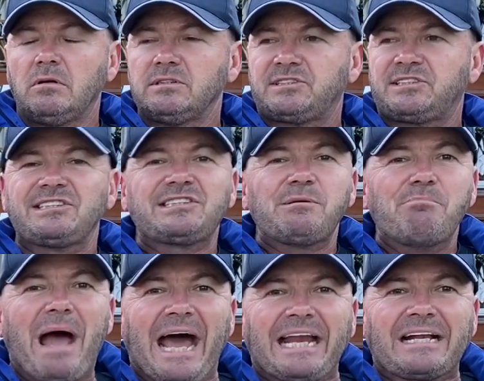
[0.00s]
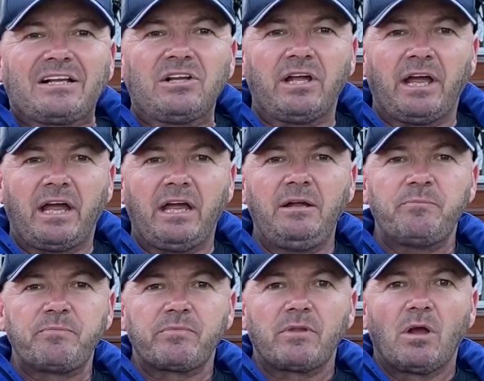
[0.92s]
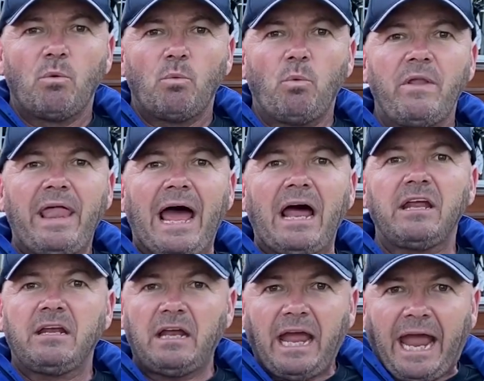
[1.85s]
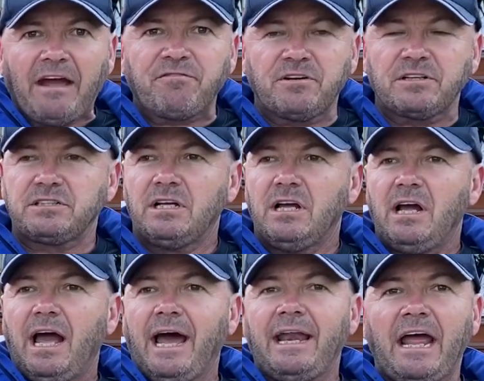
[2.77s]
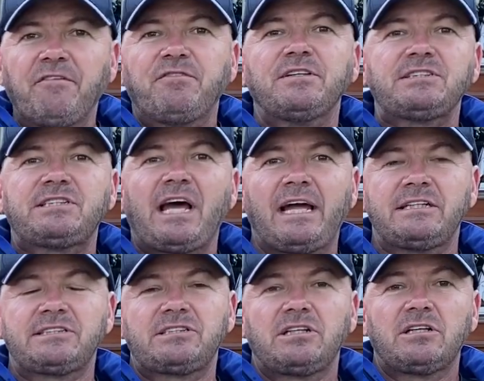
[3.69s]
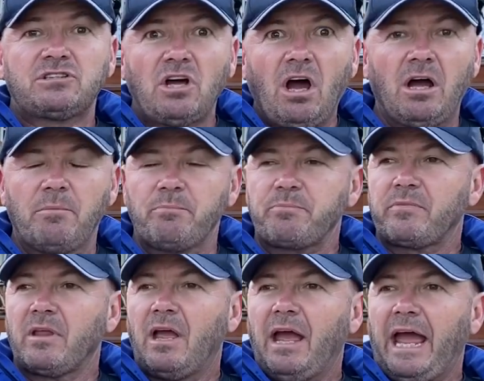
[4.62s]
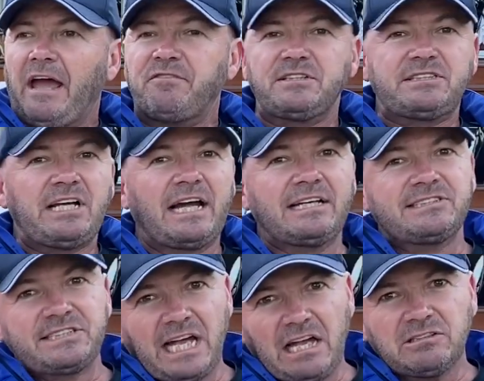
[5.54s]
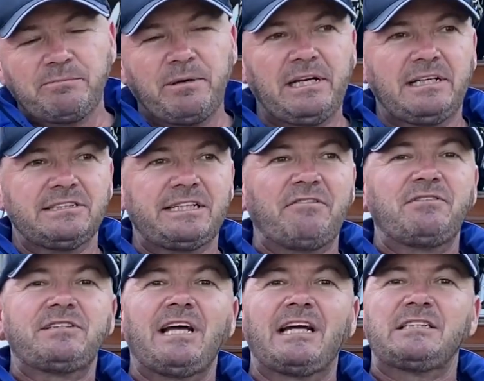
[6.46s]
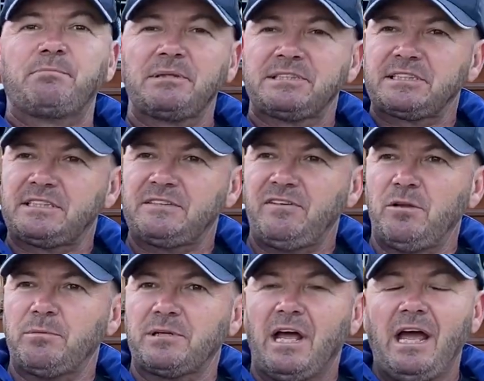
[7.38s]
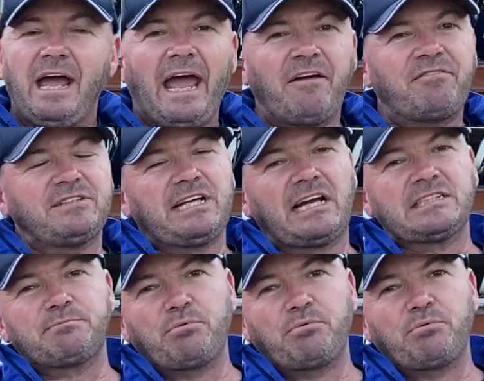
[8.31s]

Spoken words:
systematically without effort. And effort takes time. Effort takes sales meetings. Effort takes business development. Effort takes